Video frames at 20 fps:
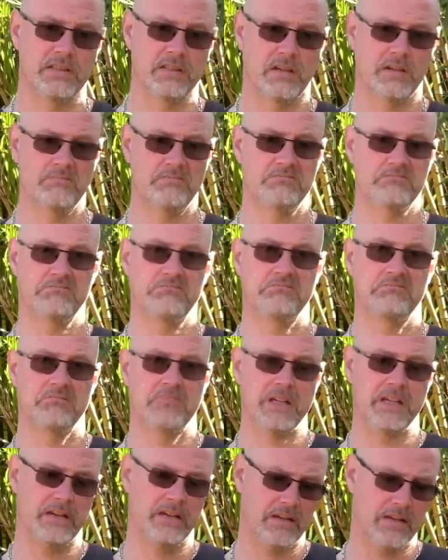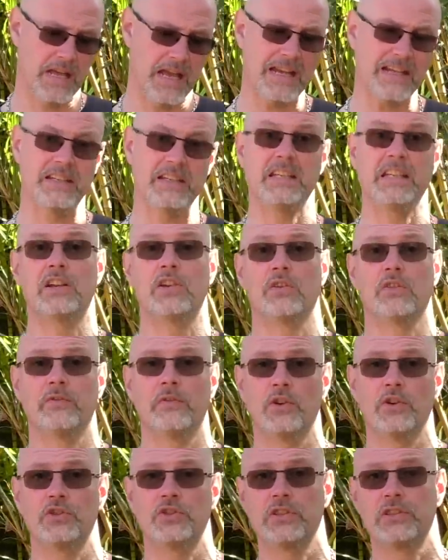some LED
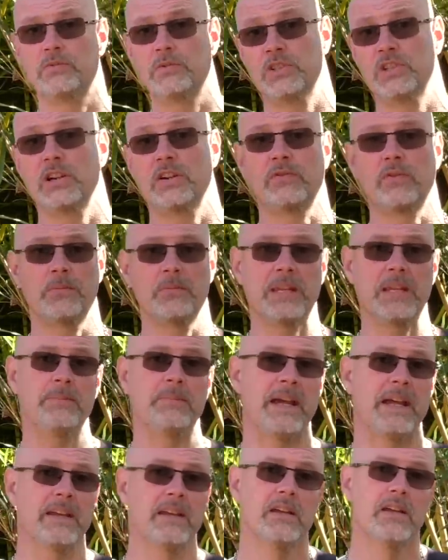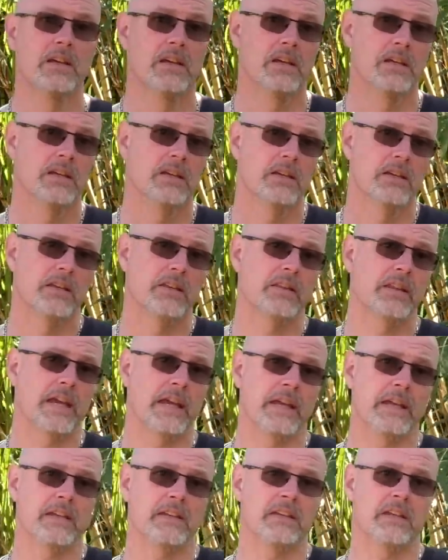conversions, which are from eBay.
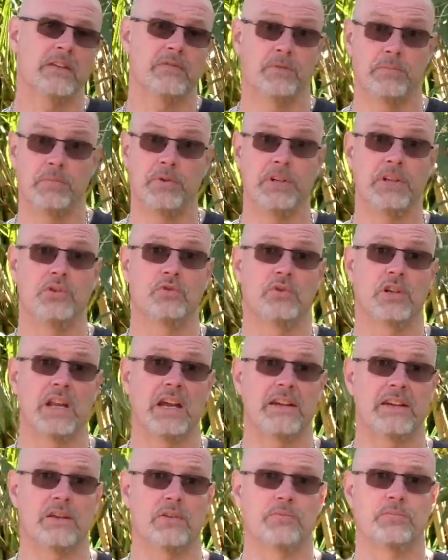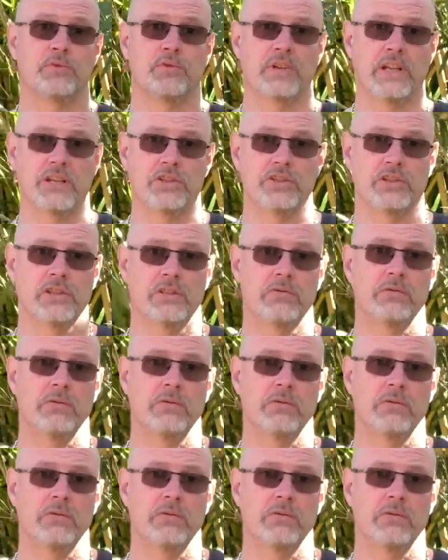They give a pretty good light output, actually,